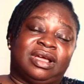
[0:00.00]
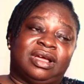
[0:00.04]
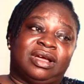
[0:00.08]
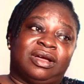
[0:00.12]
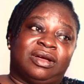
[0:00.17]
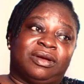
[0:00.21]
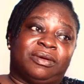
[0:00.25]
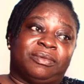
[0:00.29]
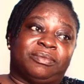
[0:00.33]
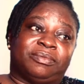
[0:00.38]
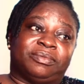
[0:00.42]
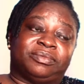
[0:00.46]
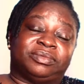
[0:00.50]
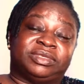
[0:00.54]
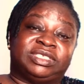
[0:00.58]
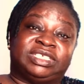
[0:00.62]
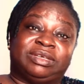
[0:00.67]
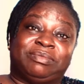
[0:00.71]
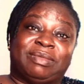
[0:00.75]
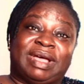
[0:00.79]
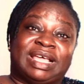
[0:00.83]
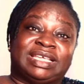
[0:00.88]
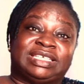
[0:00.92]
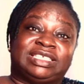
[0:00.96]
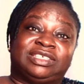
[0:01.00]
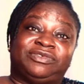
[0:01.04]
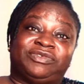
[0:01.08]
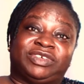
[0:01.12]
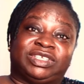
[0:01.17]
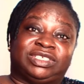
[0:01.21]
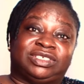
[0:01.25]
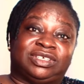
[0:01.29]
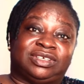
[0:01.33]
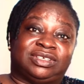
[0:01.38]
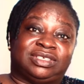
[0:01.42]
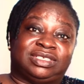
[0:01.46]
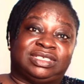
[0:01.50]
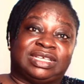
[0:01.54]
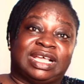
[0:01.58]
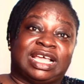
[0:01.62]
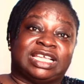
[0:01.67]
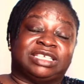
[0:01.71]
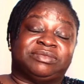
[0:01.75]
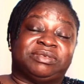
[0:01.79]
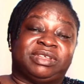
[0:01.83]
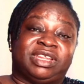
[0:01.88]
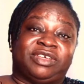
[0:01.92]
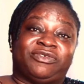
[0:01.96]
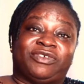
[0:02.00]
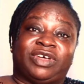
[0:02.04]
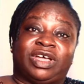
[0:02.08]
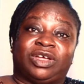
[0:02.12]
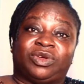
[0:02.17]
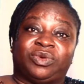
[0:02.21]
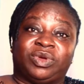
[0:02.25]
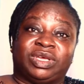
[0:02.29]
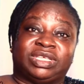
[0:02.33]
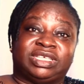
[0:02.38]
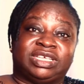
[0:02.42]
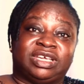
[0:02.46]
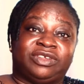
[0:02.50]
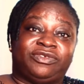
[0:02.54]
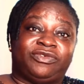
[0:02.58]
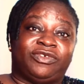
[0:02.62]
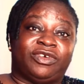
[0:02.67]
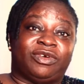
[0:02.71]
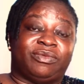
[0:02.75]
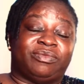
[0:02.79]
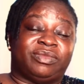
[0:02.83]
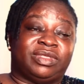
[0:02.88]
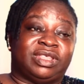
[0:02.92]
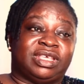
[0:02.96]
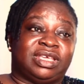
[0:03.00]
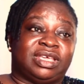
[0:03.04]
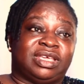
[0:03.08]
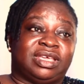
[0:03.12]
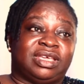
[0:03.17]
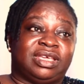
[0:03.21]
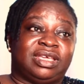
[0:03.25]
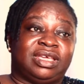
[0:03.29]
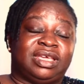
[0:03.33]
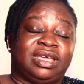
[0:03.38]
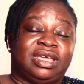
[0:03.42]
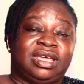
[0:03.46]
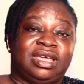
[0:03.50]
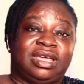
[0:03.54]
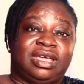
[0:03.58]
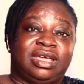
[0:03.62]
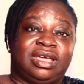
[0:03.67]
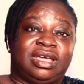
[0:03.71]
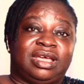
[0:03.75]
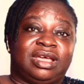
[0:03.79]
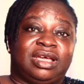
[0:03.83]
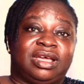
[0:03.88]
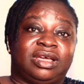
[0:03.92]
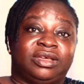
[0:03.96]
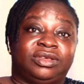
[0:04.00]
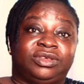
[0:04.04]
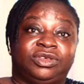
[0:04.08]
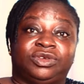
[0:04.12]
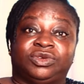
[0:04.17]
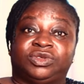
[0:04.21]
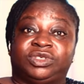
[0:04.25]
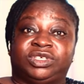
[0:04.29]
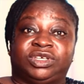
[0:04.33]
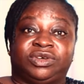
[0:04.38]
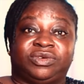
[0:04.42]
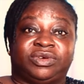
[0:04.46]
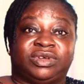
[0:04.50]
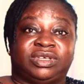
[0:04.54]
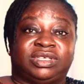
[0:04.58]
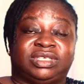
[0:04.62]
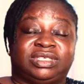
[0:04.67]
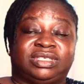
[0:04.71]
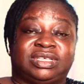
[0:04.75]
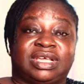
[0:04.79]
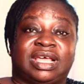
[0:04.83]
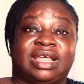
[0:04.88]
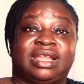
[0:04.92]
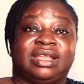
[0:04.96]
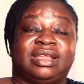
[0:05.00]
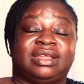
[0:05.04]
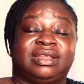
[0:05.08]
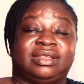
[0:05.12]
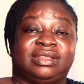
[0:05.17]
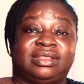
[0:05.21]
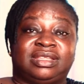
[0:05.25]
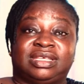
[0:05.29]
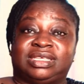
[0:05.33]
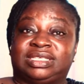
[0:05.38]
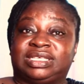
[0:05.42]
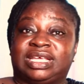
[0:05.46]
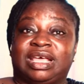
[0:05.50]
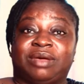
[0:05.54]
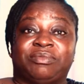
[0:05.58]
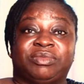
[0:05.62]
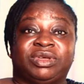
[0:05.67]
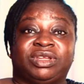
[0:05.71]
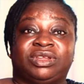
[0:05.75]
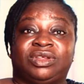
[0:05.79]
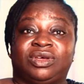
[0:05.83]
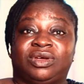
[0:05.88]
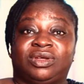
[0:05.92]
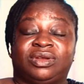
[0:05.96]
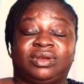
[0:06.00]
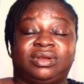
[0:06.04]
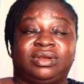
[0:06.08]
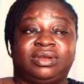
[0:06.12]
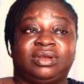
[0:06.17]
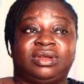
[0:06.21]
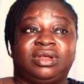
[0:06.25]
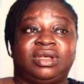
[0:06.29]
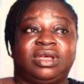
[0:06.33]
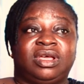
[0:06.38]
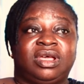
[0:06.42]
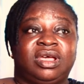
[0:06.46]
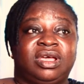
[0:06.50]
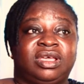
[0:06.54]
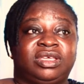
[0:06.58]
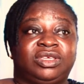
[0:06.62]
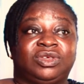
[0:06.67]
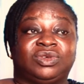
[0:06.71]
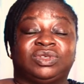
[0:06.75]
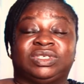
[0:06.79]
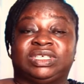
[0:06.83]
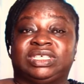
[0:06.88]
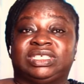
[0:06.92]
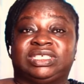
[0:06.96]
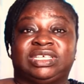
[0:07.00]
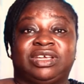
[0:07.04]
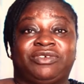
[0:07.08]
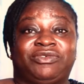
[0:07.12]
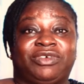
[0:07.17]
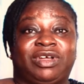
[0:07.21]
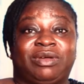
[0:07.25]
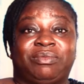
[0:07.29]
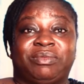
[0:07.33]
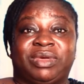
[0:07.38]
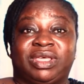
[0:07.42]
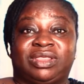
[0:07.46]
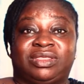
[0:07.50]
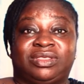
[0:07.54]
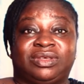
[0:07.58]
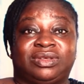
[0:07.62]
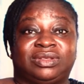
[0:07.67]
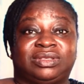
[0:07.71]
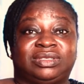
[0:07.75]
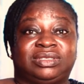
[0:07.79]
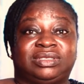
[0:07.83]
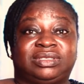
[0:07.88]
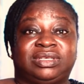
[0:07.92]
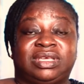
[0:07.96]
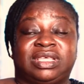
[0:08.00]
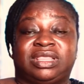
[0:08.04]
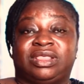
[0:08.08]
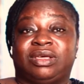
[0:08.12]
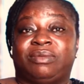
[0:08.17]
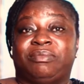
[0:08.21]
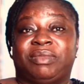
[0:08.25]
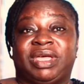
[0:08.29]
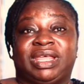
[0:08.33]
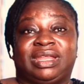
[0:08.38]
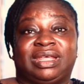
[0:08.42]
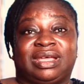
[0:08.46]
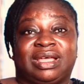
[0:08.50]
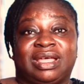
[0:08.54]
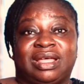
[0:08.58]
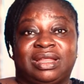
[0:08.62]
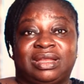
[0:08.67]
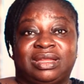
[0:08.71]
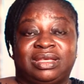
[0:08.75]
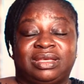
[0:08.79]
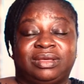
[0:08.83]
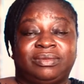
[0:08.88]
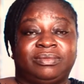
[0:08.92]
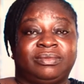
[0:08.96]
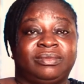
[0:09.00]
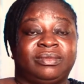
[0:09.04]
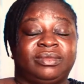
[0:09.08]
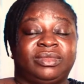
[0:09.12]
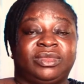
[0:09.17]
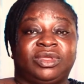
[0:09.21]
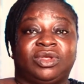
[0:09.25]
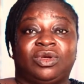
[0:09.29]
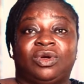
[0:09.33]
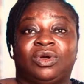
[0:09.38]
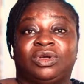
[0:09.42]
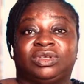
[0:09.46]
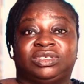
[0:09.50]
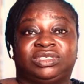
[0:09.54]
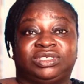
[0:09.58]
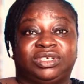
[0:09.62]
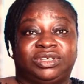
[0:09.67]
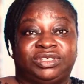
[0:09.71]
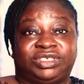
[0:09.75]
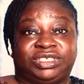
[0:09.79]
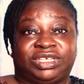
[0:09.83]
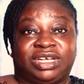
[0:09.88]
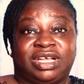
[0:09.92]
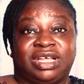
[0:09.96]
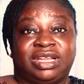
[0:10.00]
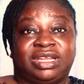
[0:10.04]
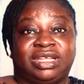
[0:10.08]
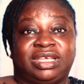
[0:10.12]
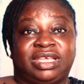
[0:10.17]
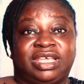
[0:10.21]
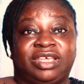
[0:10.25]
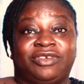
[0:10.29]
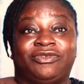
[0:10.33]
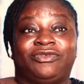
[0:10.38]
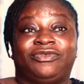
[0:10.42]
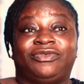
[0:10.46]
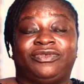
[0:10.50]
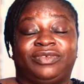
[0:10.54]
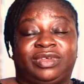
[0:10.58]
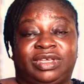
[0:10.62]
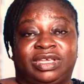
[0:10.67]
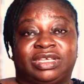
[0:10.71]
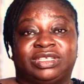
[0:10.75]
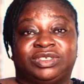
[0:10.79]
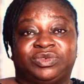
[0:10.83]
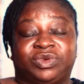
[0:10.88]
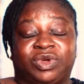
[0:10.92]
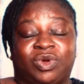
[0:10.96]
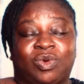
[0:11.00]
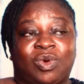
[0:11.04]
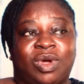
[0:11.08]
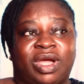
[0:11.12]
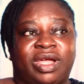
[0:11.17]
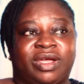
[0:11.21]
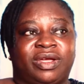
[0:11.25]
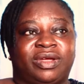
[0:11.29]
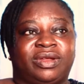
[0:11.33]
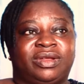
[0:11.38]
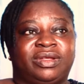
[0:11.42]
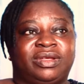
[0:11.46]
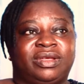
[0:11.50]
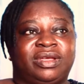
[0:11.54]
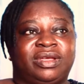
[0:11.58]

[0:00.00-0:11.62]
um, demised fetus has been evacuated from the uterus, and this can be done using several methods, either medically or surgically if it's required.